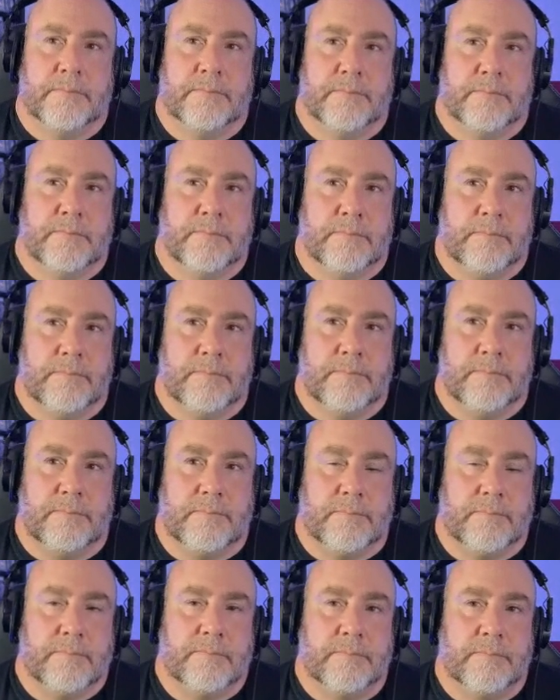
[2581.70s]

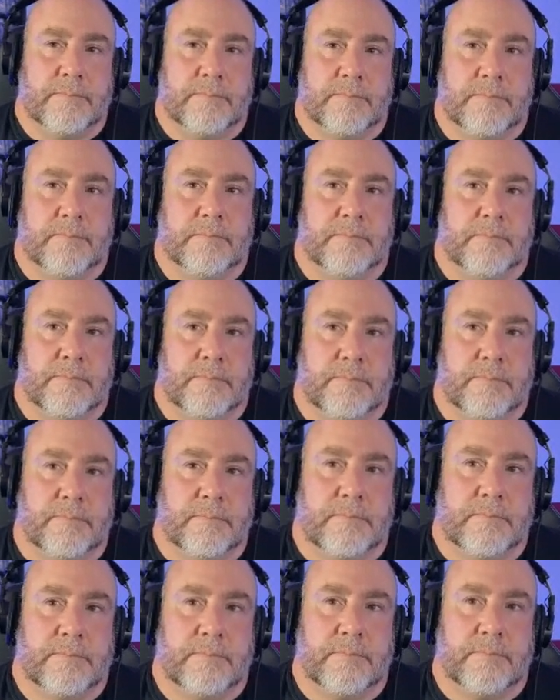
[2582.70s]

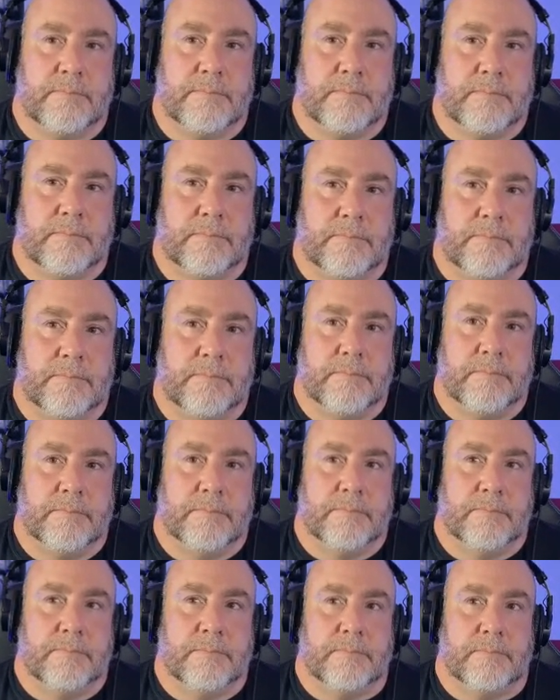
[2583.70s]

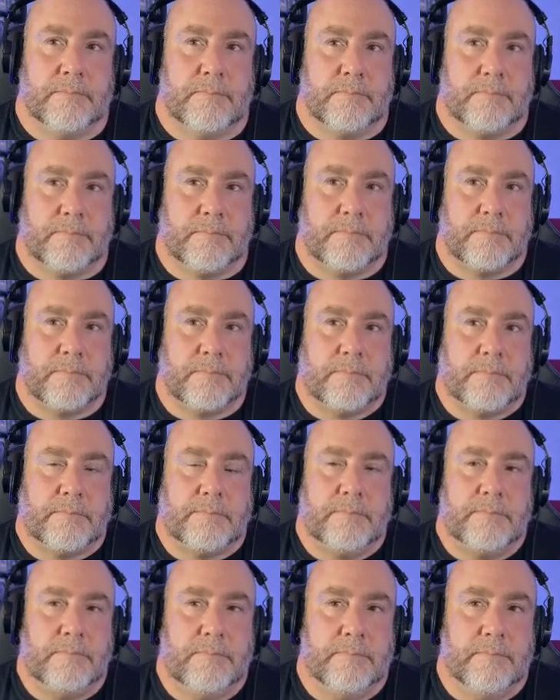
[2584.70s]

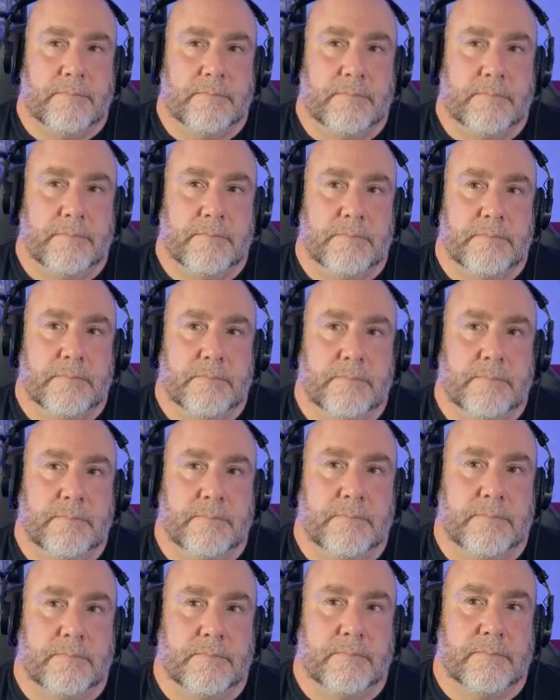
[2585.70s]

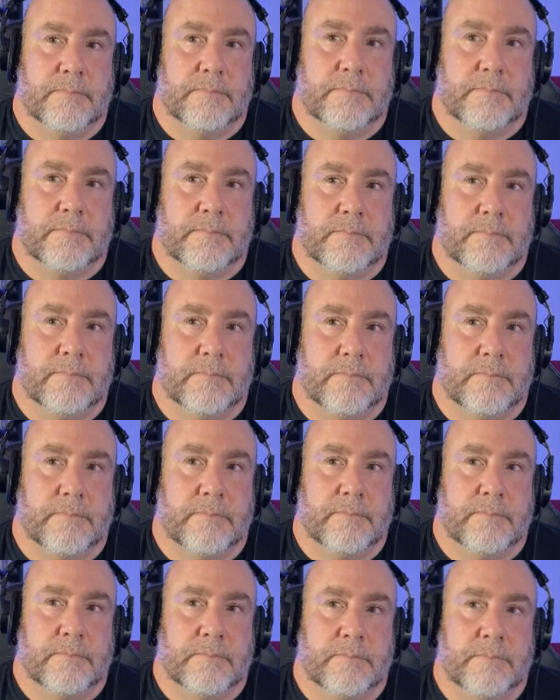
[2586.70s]

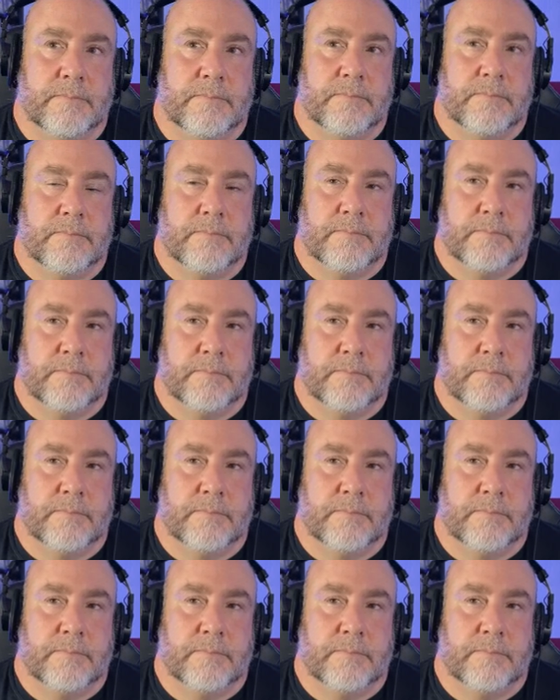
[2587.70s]
This person isn't speaking.